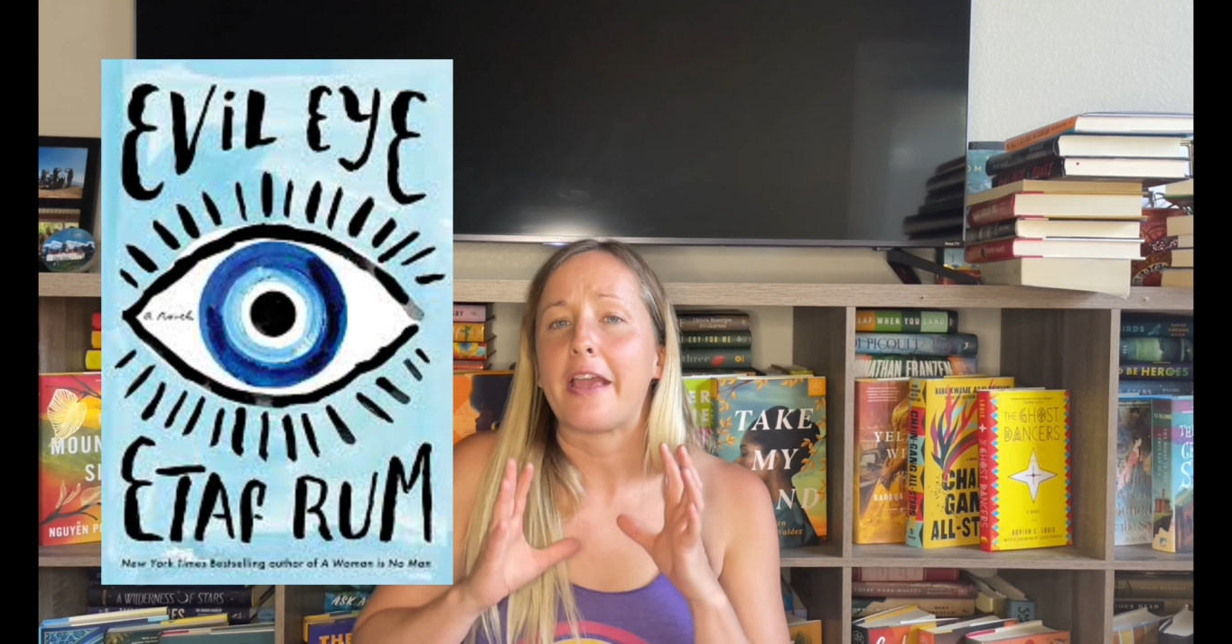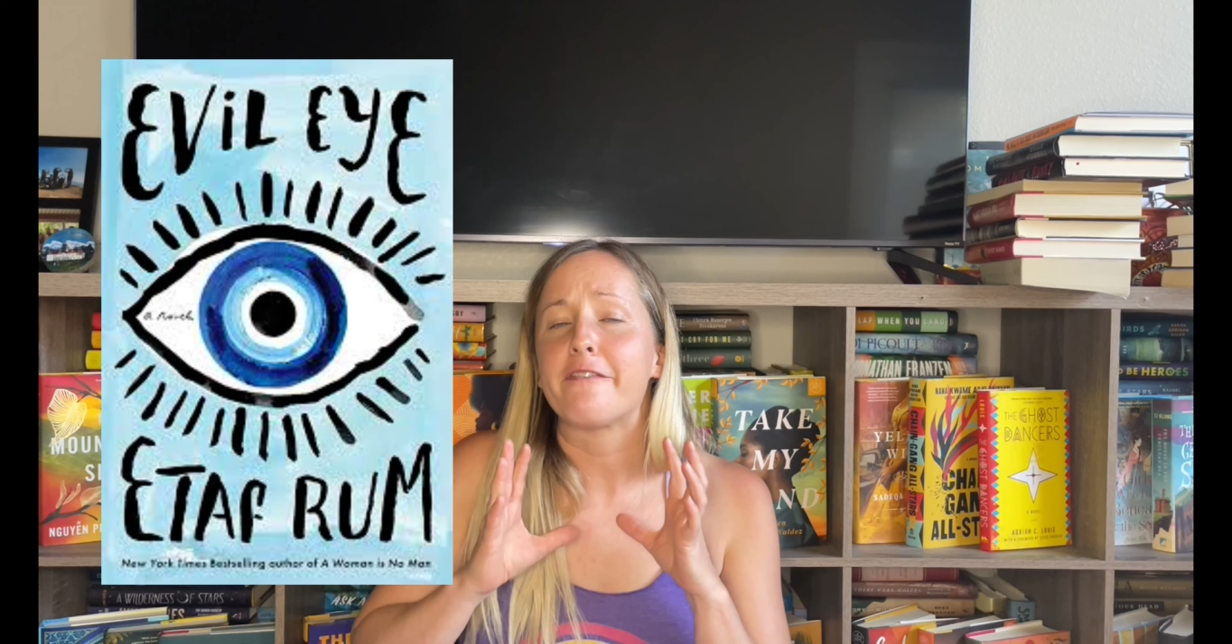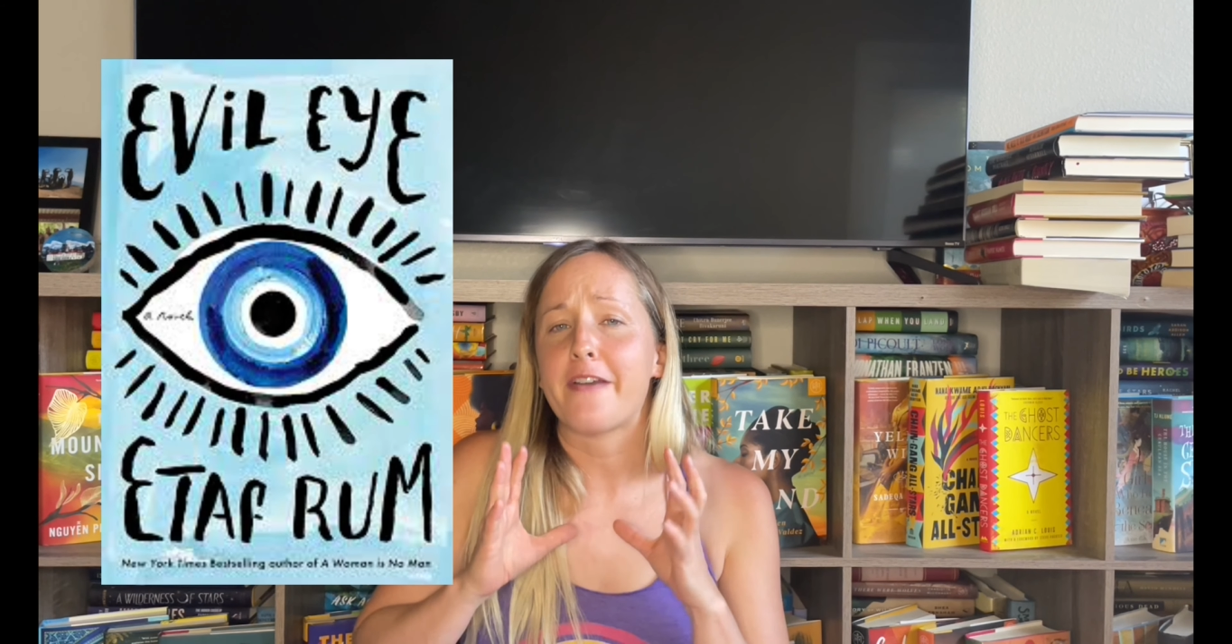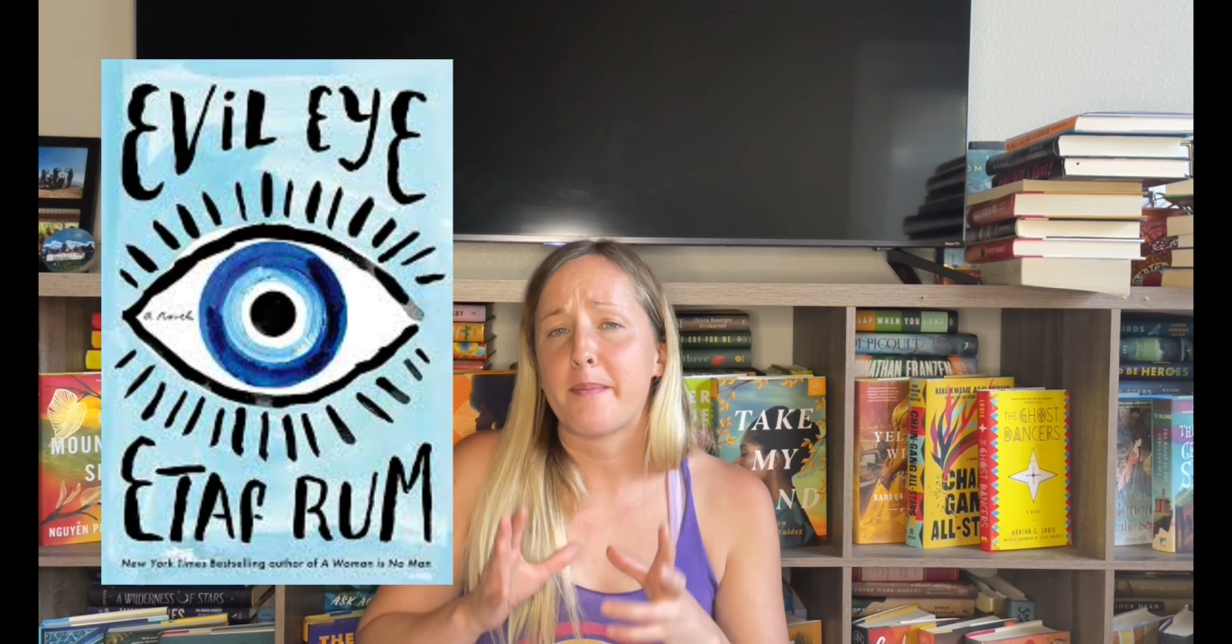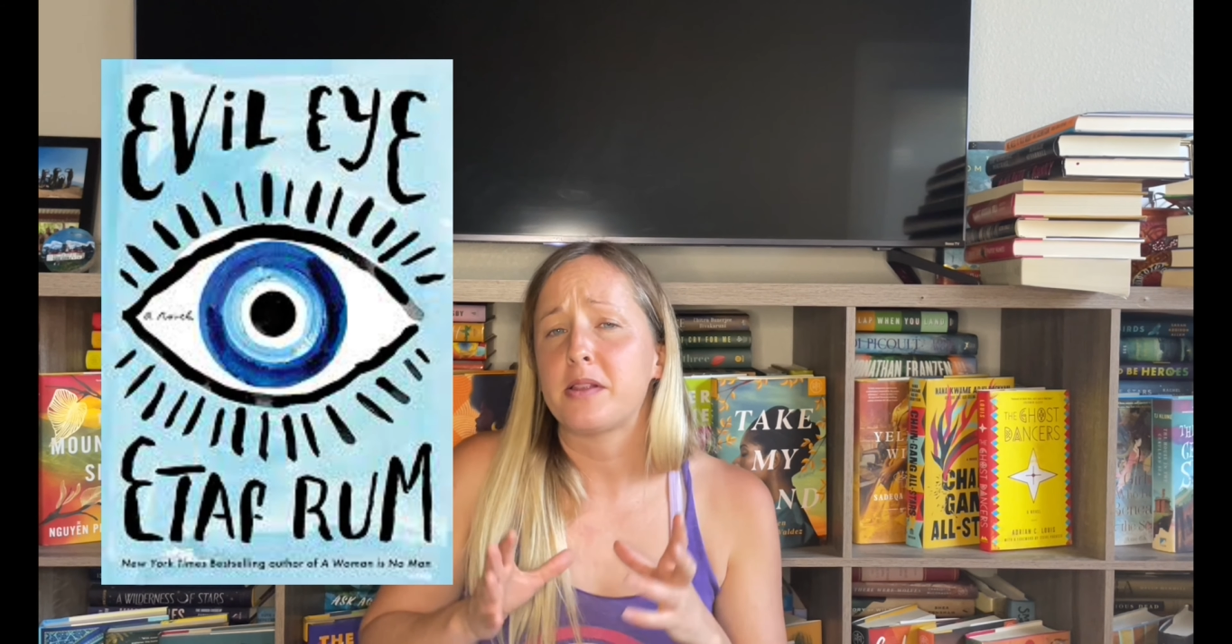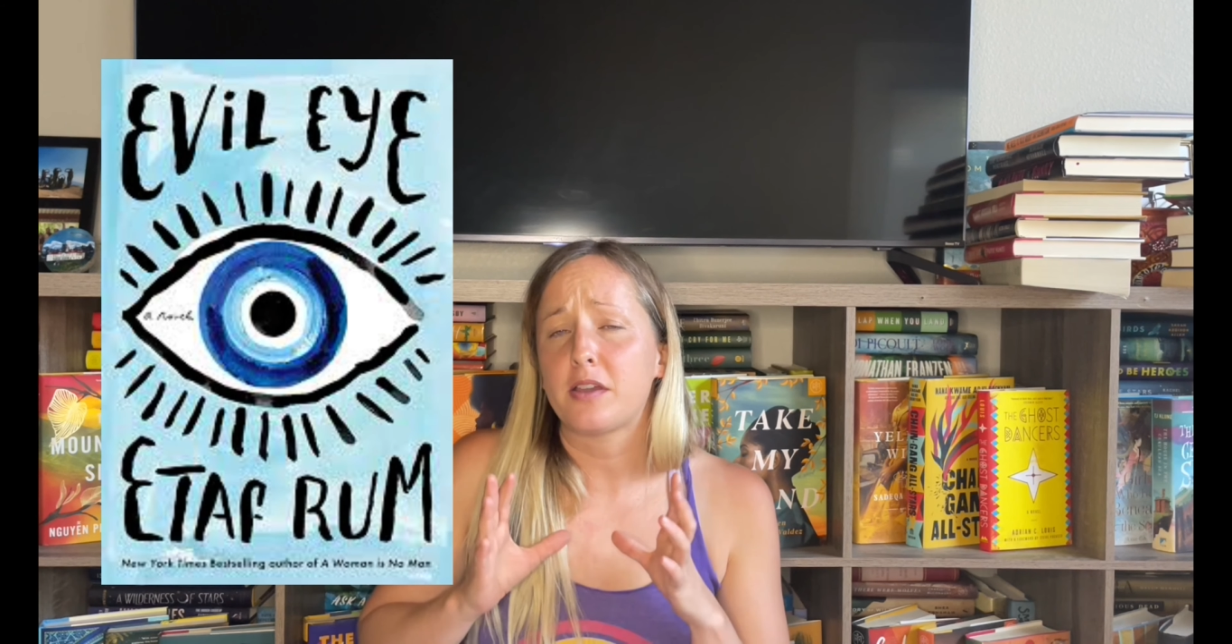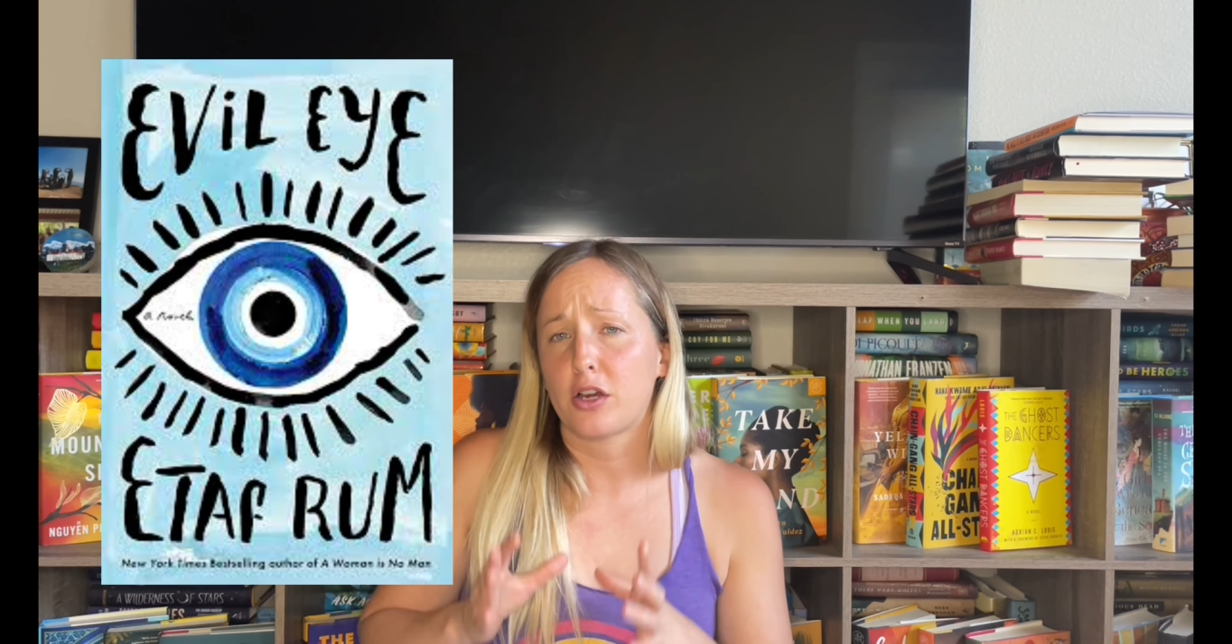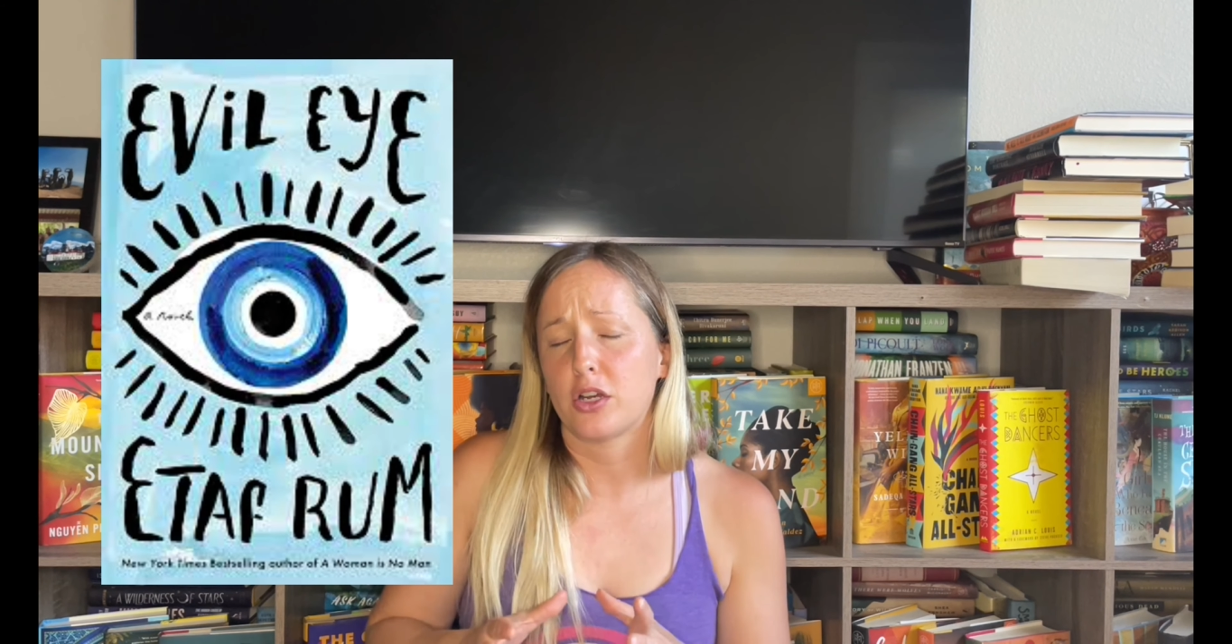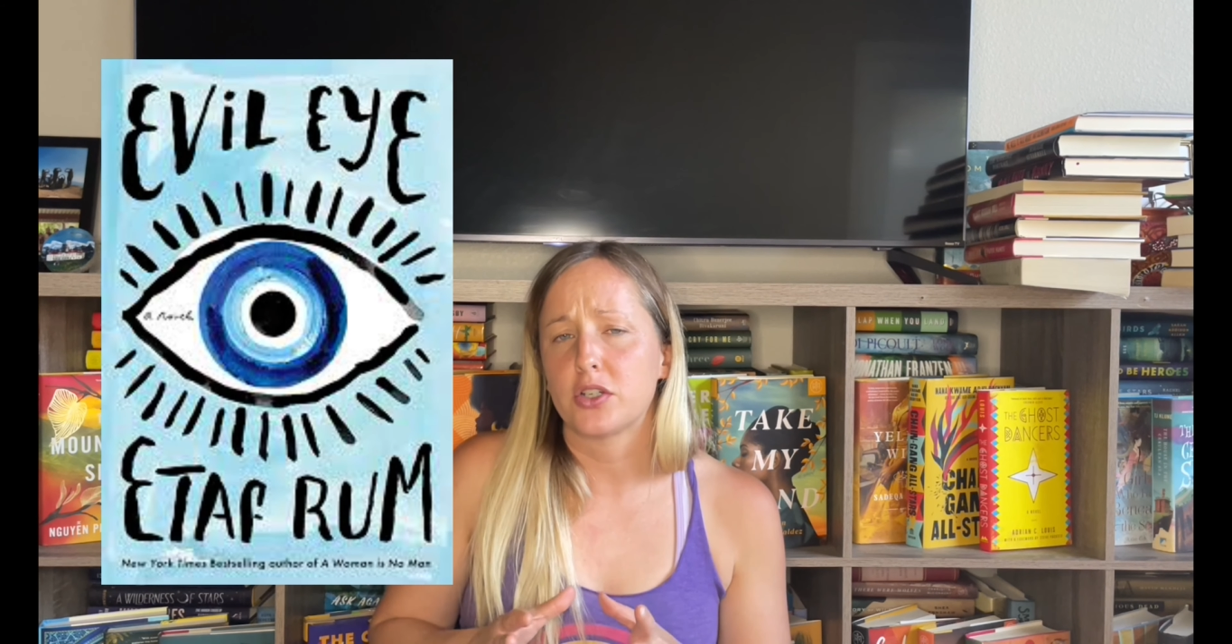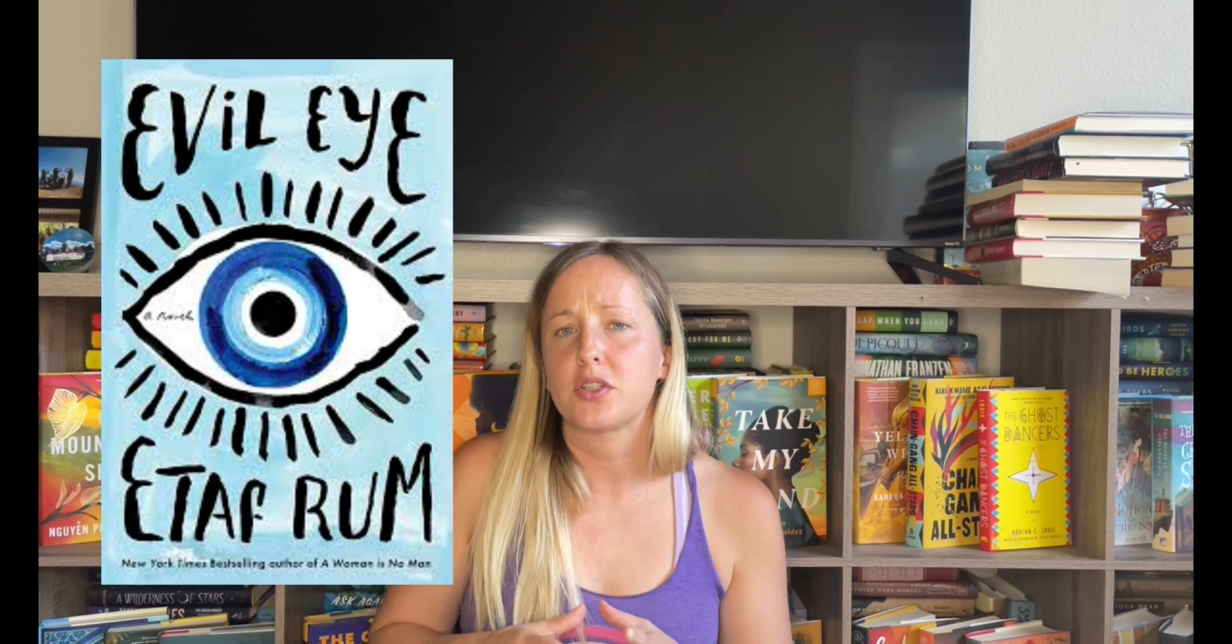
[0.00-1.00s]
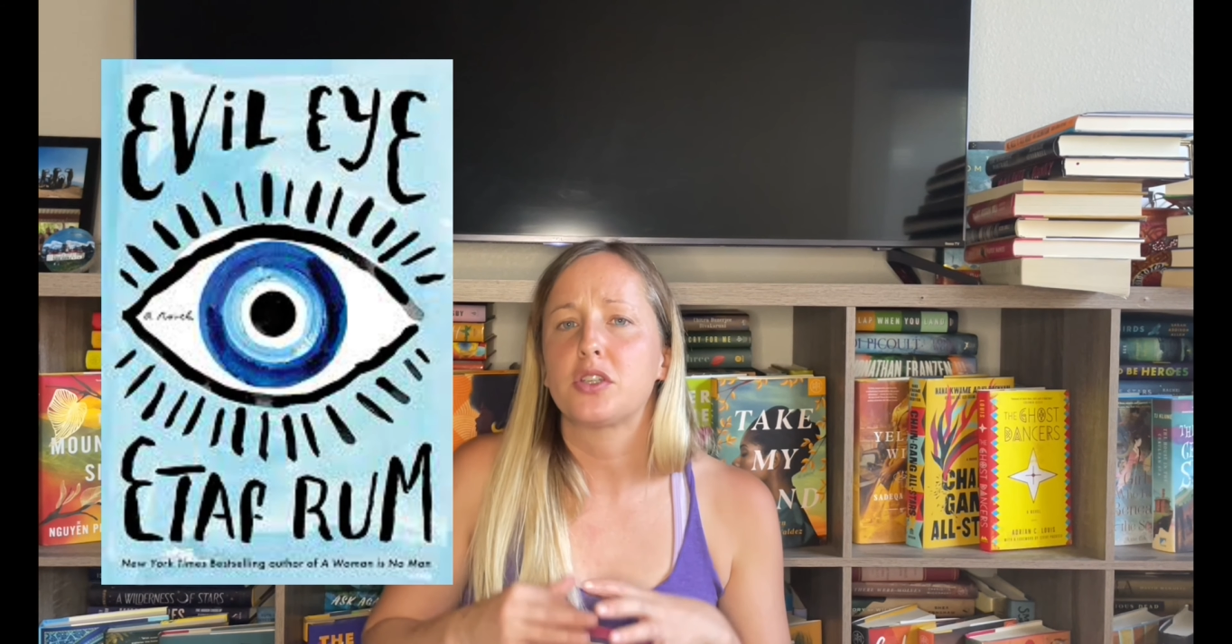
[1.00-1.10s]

a family curse,